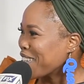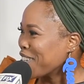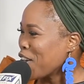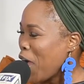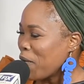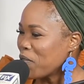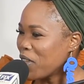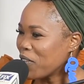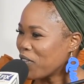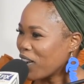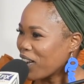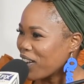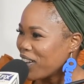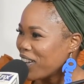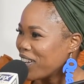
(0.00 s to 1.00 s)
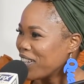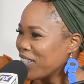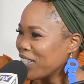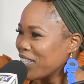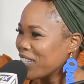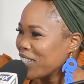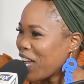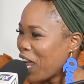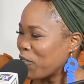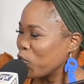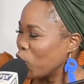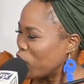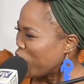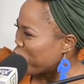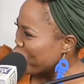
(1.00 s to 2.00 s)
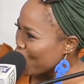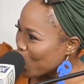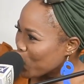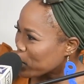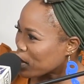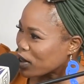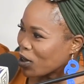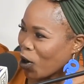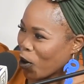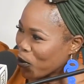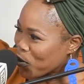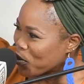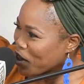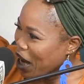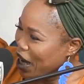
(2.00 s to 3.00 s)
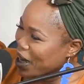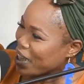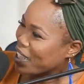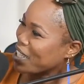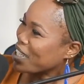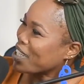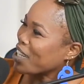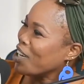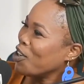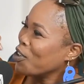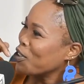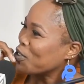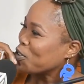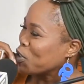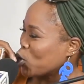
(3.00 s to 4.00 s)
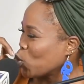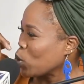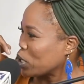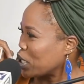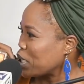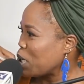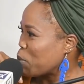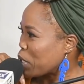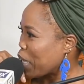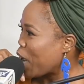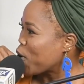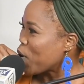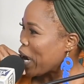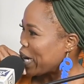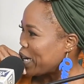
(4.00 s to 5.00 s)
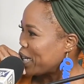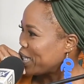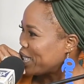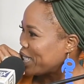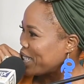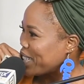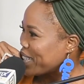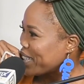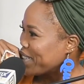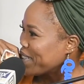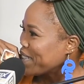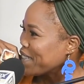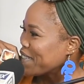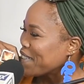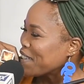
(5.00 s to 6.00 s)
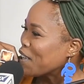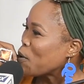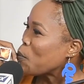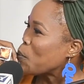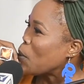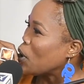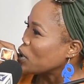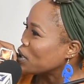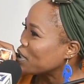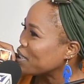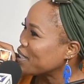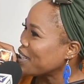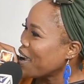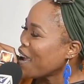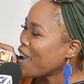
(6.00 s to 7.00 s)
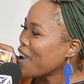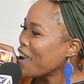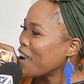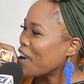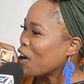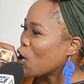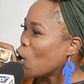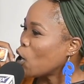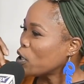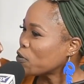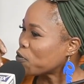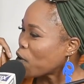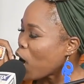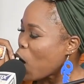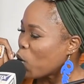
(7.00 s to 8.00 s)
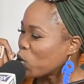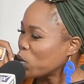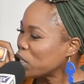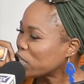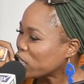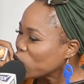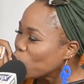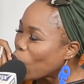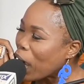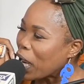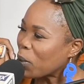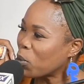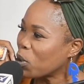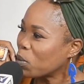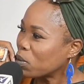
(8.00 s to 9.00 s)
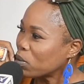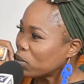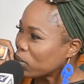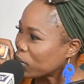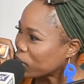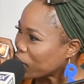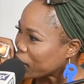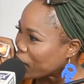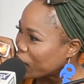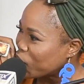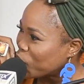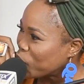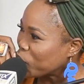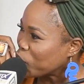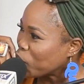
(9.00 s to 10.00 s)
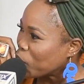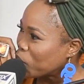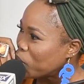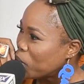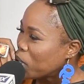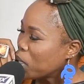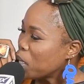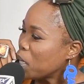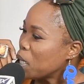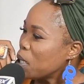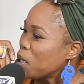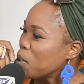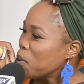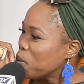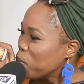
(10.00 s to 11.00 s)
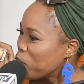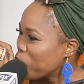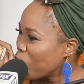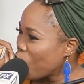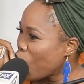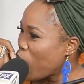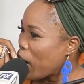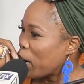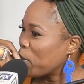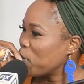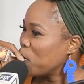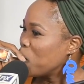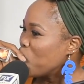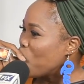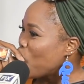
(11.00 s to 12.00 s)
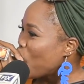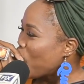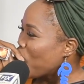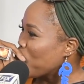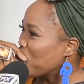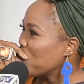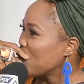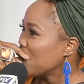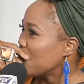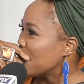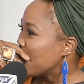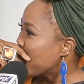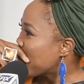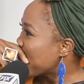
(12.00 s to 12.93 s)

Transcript: You know, I've done a few stuff like to show say yeah, me can write anything. But yeah, going forward with this new album that I'm doing now, more and be more me.